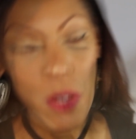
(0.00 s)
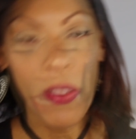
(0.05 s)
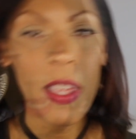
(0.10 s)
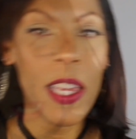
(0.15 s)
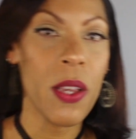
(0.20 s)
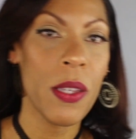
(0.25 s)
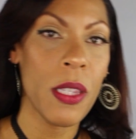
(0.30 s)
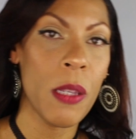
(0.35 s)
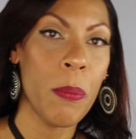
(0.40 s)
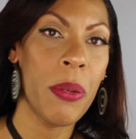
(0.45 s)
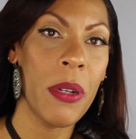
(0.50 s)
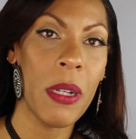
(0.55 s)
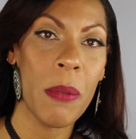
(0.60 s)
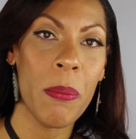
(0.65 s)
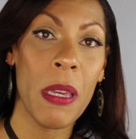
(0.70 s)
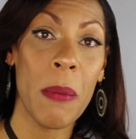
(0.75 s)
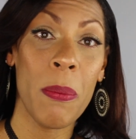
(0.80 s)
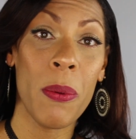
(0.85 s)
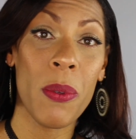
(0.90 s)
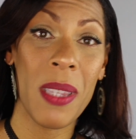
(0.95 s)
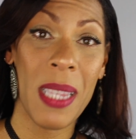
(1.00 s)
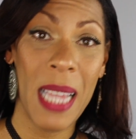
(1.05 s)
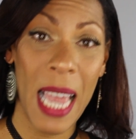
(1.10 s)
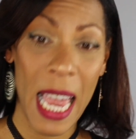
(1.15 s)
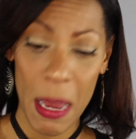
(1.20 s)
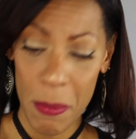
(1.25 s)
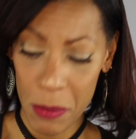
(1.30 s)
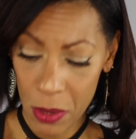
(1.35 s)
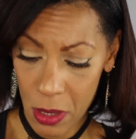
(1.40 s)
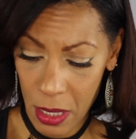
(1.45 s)
know they used to put people's
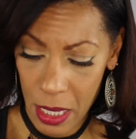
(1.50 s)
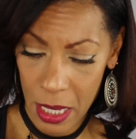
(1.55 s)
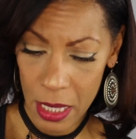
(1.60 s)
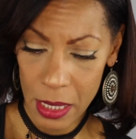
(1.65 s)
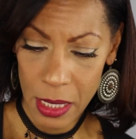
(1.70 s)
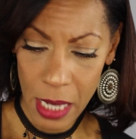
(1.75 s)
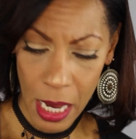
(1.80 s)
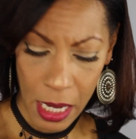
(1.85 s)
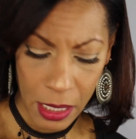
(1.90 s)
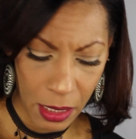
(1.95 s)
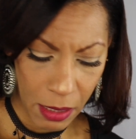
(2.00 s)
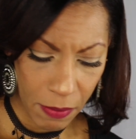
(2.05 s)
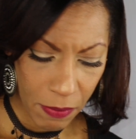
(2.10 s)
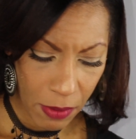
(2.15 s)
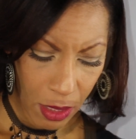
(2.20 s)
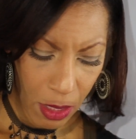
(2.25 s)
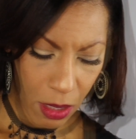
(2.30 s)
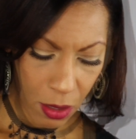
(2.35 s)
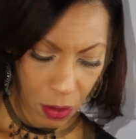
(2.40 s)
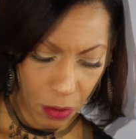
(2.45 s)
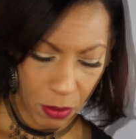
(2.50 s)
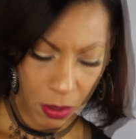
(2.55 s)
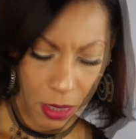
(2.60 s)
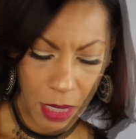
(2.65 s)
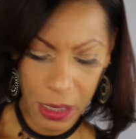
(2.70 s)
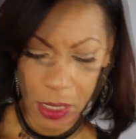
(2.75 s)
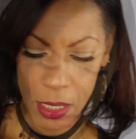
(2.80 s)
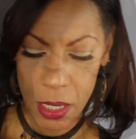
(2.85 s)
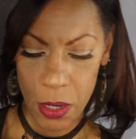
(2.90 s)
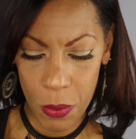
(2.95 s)
names on the insides of the coat. So
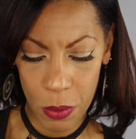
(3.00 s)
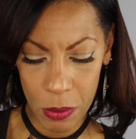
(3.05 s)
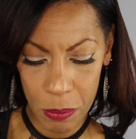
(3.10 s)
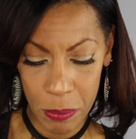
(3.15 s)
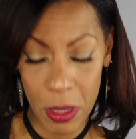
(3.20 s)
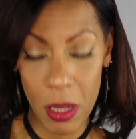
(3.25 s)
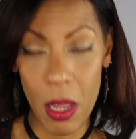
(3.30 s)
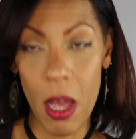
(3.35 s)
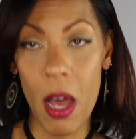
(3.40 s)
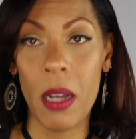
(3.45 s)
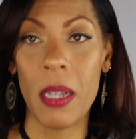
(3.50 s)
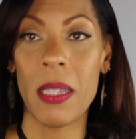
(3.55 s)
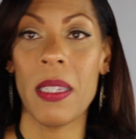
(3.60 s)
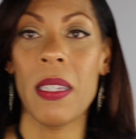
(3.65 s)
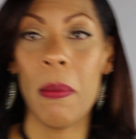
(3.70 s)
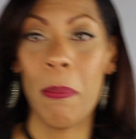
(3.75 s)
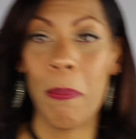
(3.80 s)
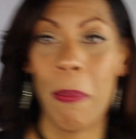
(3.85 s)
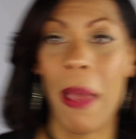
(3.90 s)
this coat belonged to